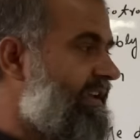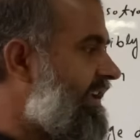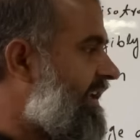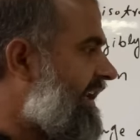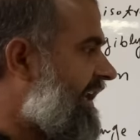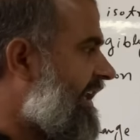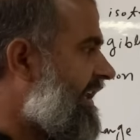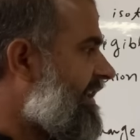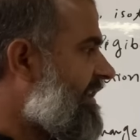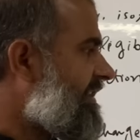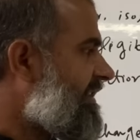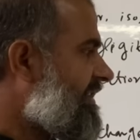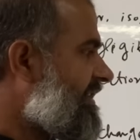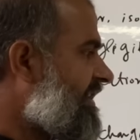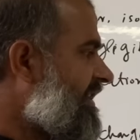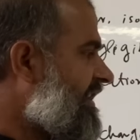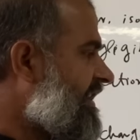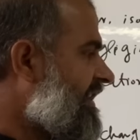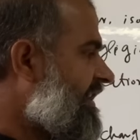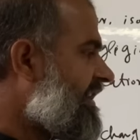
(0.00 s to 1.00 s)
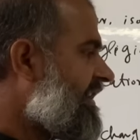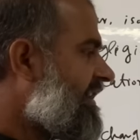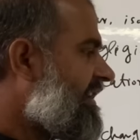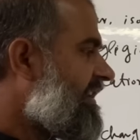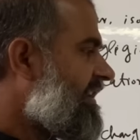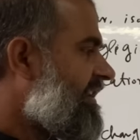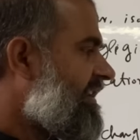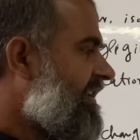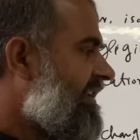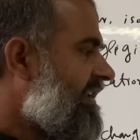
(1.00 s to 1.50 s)
And E,
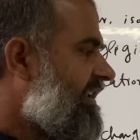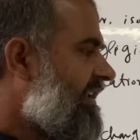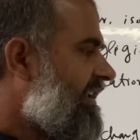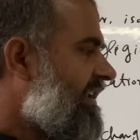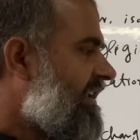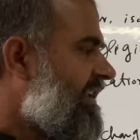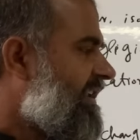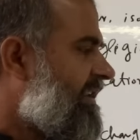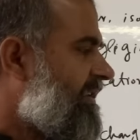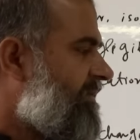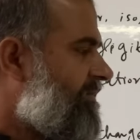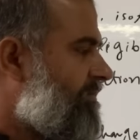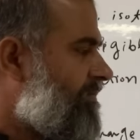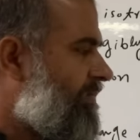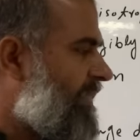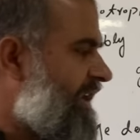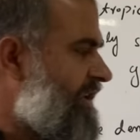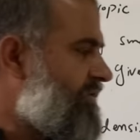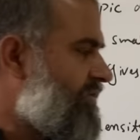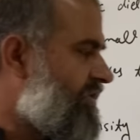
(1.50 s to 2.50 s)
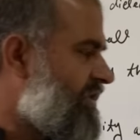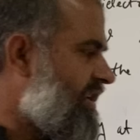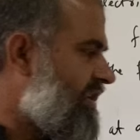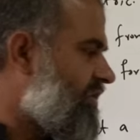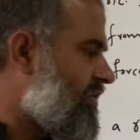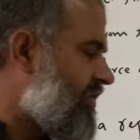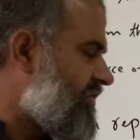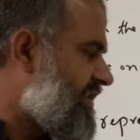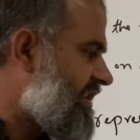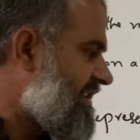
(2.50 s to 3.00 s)
by
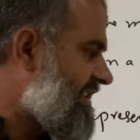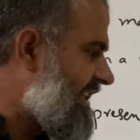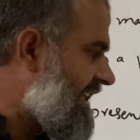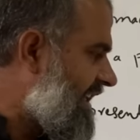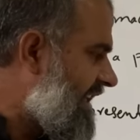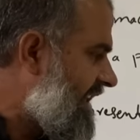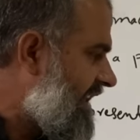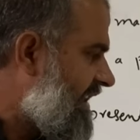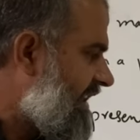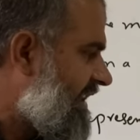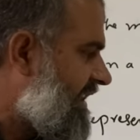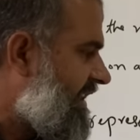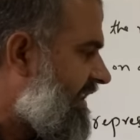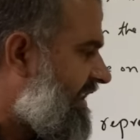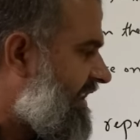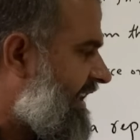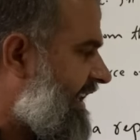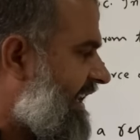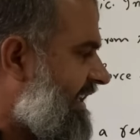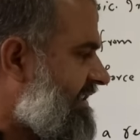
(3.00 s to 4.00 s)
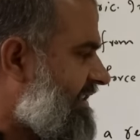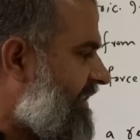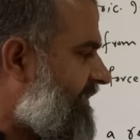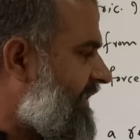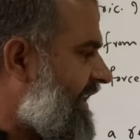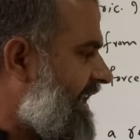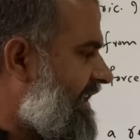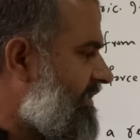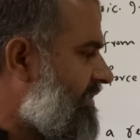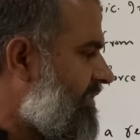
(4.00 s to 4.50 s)
using Gauss's law, has the
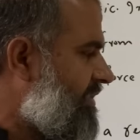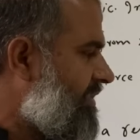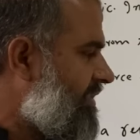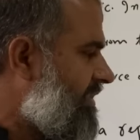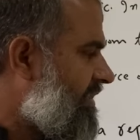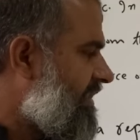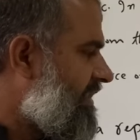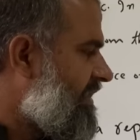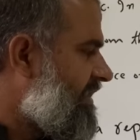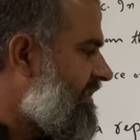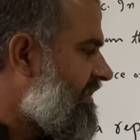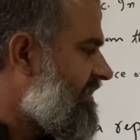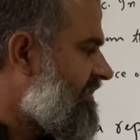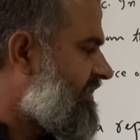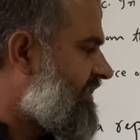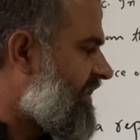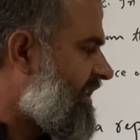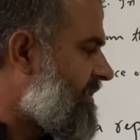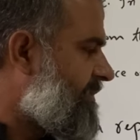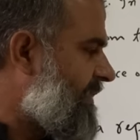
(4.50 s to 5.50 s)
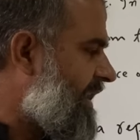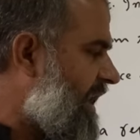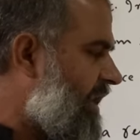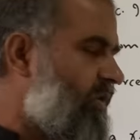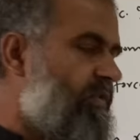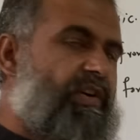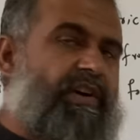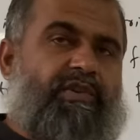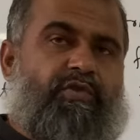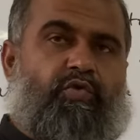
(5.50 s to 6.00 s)
value sigma
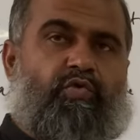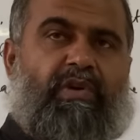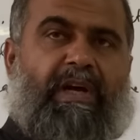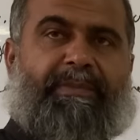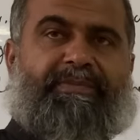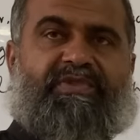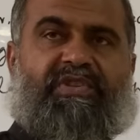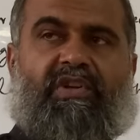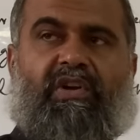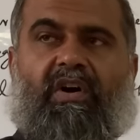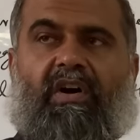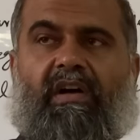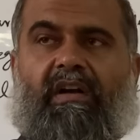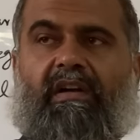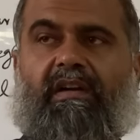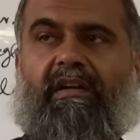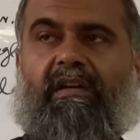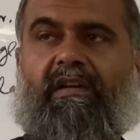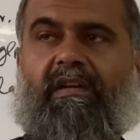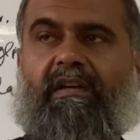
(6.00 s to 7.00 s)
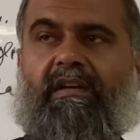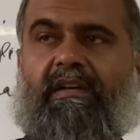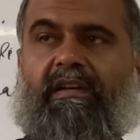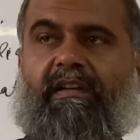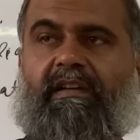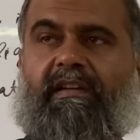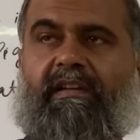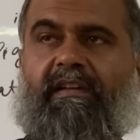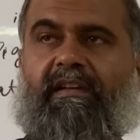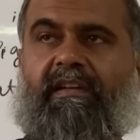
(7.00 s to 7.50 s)
over 2 epsilon,
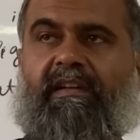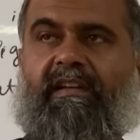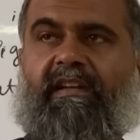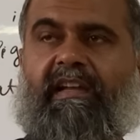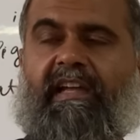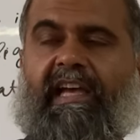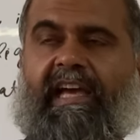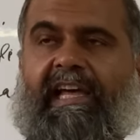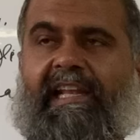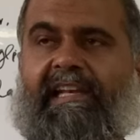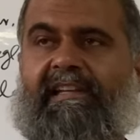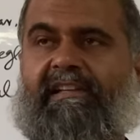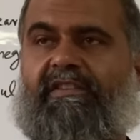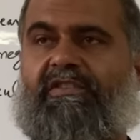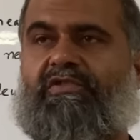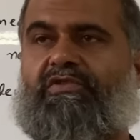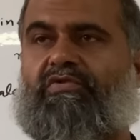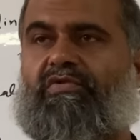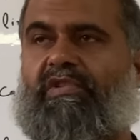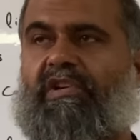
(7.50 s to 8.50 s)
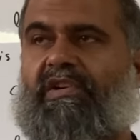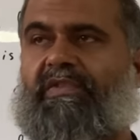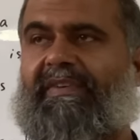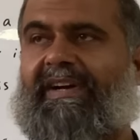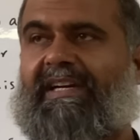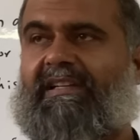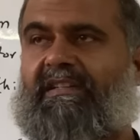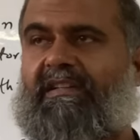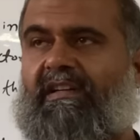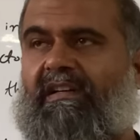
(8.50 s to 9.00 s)
n unit
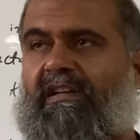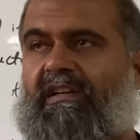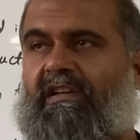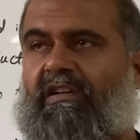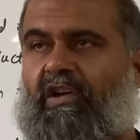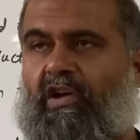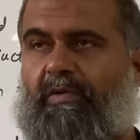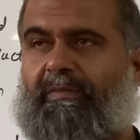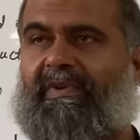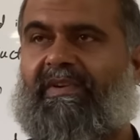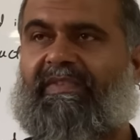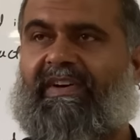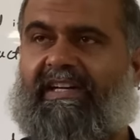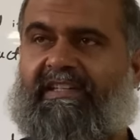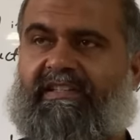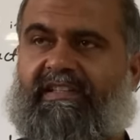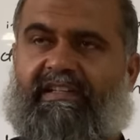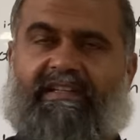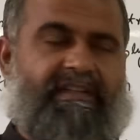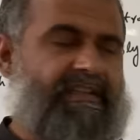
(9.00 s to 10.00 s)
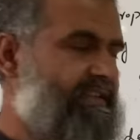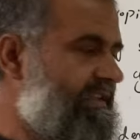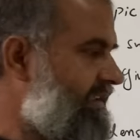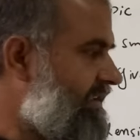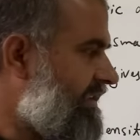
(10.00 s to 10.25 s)
vector, normal vector.